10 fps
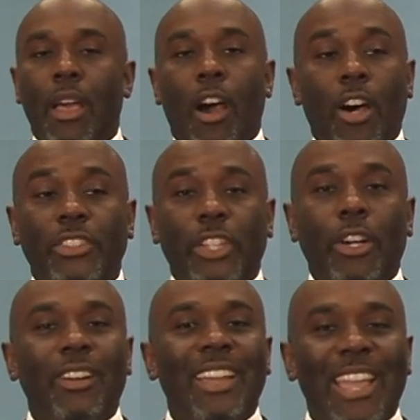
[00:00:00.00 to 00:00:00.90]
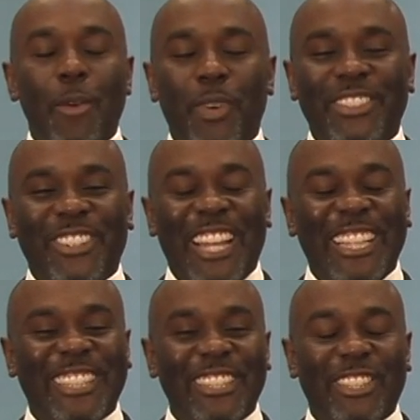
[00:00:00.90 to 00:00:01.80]
Also, AMOS
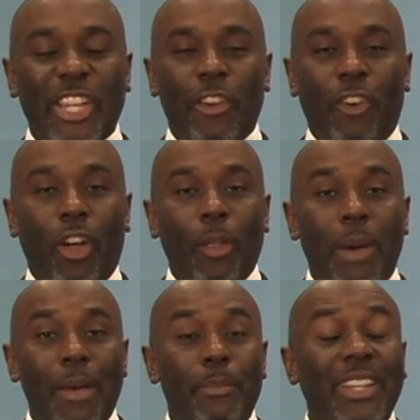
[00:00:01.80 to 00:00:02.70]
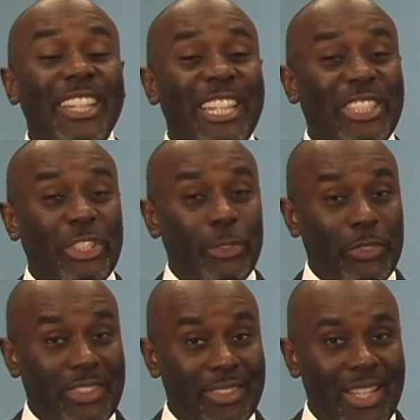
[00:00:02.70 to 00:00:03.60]
Online takes care of all of my billing
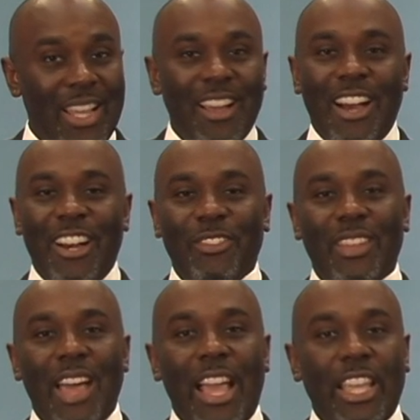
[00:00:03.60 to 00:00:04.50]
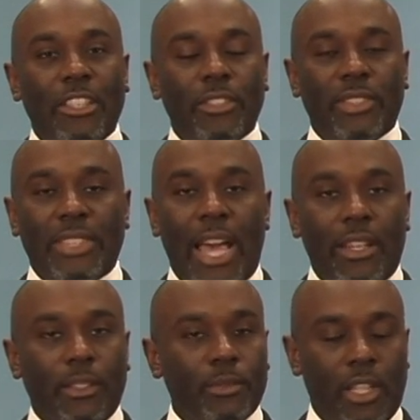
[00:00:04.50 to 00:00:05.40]
issues. I get to
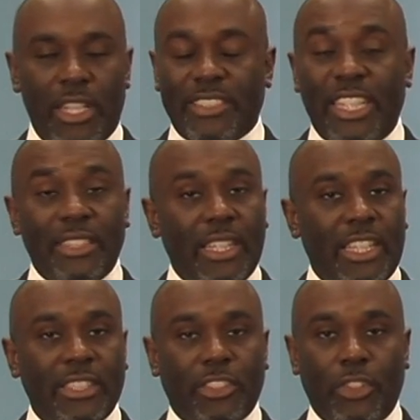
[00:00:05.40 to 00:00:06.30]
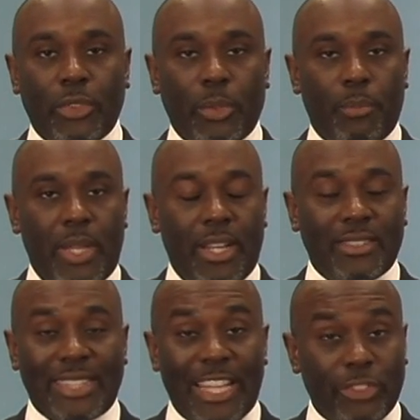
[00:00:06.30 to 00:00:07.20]
sign up, the ease of use of being able
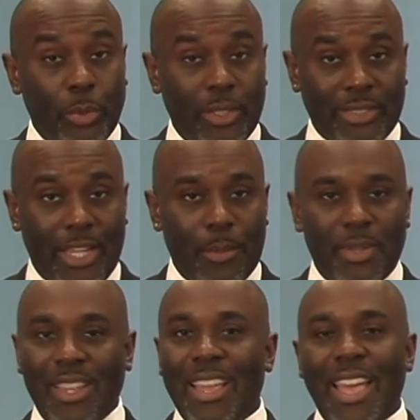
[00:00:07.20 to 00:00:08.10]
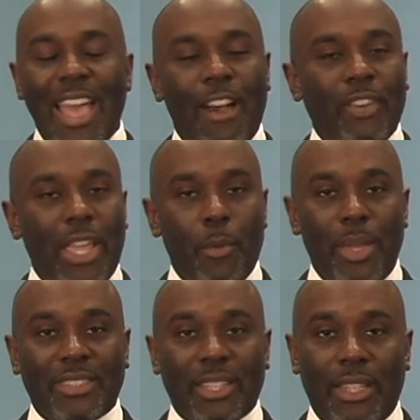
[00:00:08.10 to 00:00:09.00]
to sign students up, have
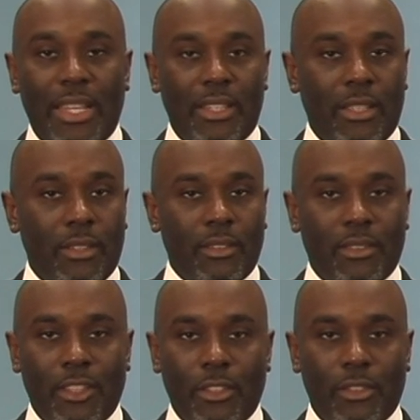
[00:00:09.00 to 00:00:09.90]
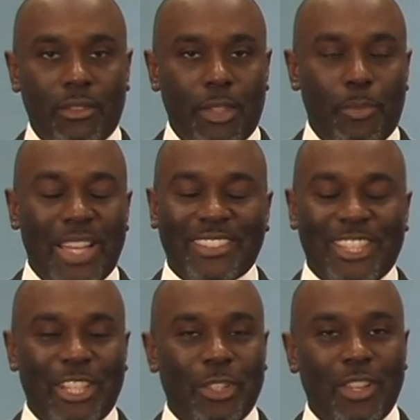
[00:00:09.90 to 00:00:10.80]
AMS collect the
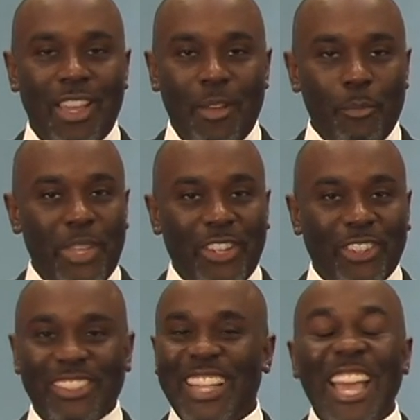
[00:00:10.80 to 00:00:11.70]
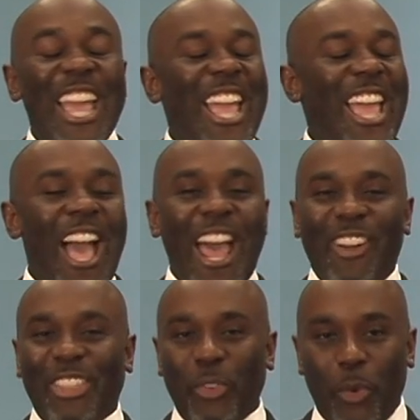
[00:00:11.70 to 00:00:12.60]
pesky bills. I
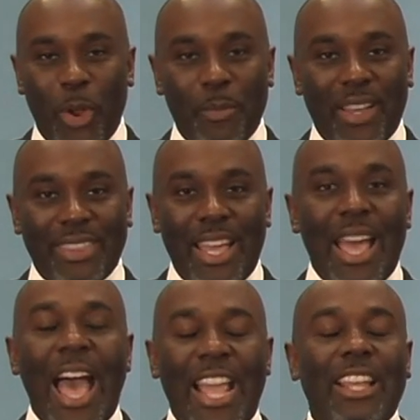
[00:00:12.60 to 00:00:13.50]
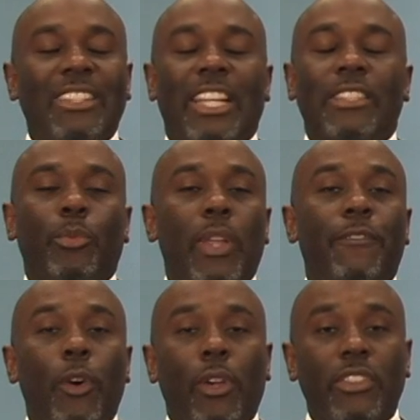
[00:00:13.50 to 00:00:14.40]
don't have to worry about that. I get a chance to
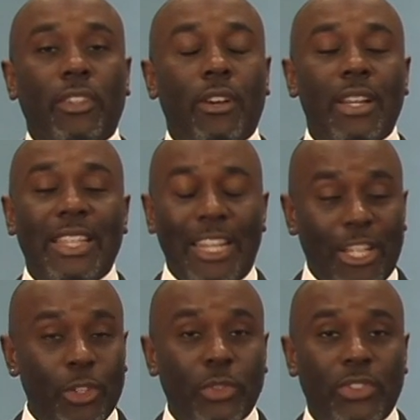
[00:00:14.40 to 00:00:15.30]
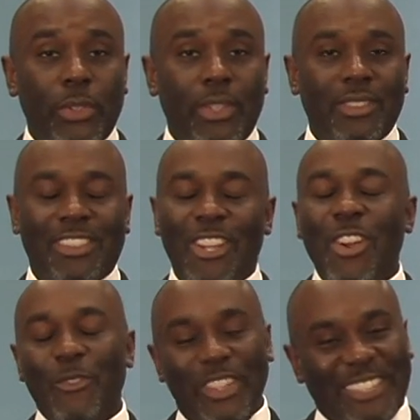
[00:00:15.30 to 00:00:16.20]
really focus on getting new students,
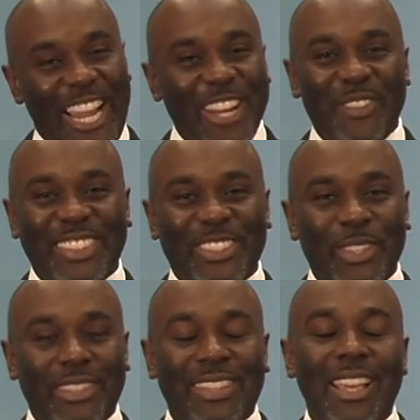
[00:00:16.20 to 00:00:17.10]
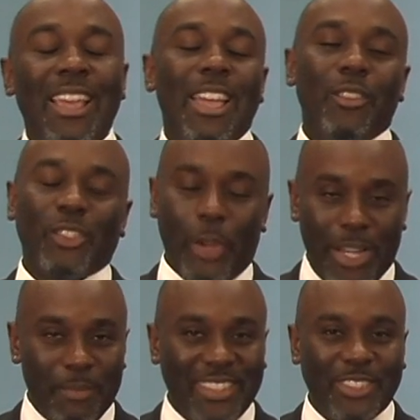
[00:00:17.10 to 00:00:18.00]
retaining my students,
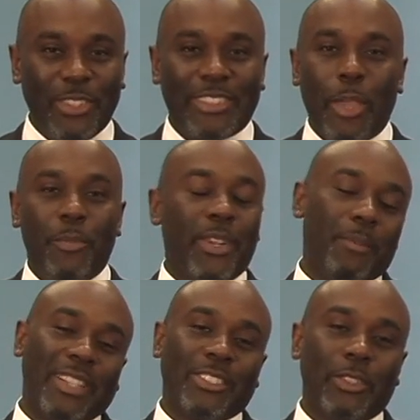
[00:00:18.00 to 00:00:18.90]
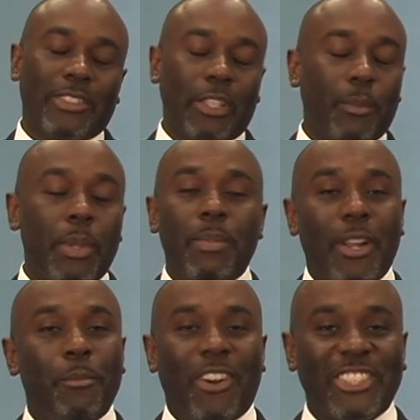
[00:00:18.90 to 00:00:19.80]
training my students, and building my students up to be
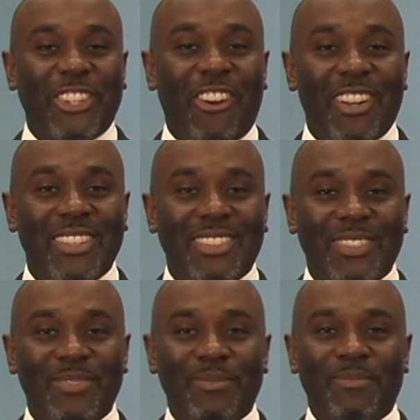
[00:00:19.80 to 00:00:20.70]
better martial artists.